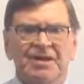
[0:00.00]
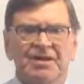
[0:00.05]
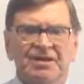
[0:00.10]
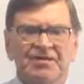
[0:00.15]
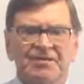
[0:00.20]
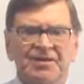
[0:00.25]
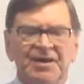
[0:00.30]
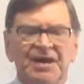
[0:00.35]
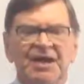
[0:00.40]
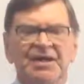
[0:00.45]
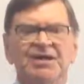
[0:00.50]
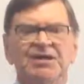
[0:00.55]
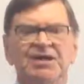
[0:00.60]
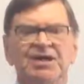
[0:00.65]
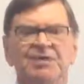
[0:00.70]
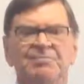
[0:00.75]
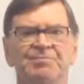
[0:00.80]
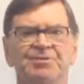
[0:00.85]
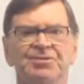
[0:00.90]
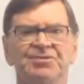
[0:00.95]
Now, the
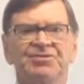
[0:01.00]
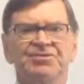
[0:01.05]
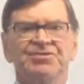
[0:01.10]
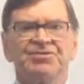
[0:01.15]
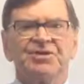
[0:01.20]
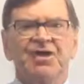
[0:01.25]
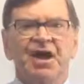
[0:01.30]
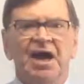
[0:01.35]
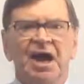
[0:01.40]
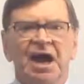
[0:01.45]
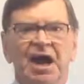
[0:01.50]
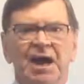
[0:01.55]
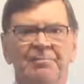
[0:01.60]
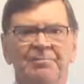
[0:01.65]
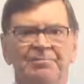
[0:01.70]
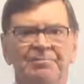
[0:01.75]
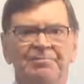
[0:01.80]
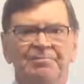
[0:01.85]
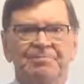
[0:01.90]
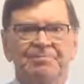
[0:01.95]
gatekeepers
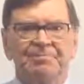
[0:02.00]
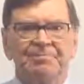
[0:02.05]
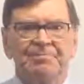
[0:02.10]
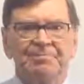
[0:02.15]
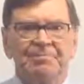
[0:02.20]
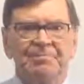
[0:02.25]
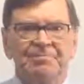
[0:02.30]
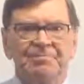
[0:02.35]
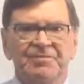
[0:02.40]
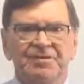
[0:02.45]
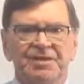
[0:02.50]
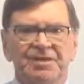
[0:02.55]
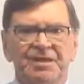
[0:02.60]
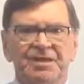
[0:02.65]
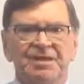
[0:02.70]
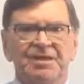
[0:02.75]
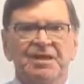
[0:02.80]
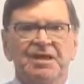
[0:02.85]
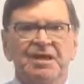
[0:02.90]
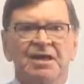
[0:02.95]
are
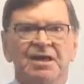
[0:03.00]
the